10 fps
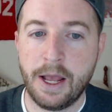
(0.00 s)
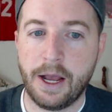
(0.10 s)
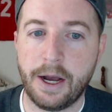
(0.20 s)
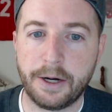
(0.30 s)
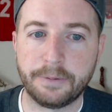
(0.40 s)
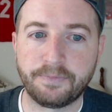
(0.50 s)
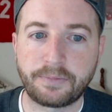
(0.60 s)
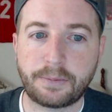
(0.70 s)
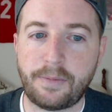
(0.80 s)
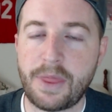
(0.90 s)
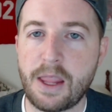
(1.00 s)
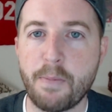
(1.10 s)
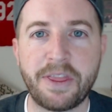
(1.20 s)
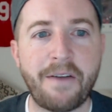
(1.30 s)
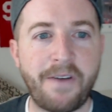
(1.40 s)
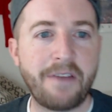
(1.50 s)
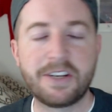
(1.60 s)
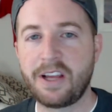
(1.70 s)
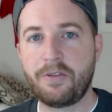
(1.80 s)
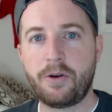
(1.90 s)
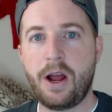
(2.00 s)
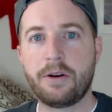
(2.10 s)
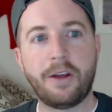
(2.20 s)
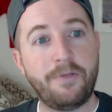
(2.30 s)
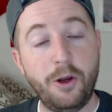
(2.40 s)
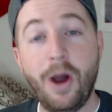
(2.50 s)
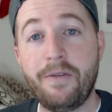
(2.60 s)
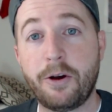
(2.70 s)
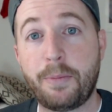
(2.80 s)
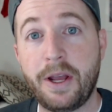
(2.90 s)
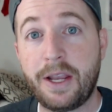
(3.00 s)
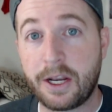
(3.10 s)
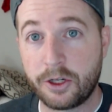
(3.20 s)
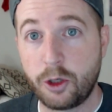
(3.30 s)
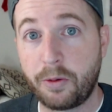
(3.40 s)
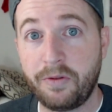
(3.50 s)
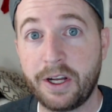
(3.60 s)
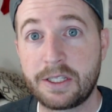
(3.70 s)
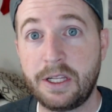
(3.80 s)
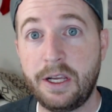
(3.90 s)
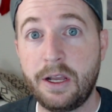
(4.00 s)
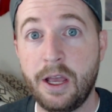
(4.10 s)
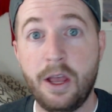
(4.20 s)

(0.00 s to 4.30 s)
But that 5 to 7 round, if you have your pick in a Superflex league,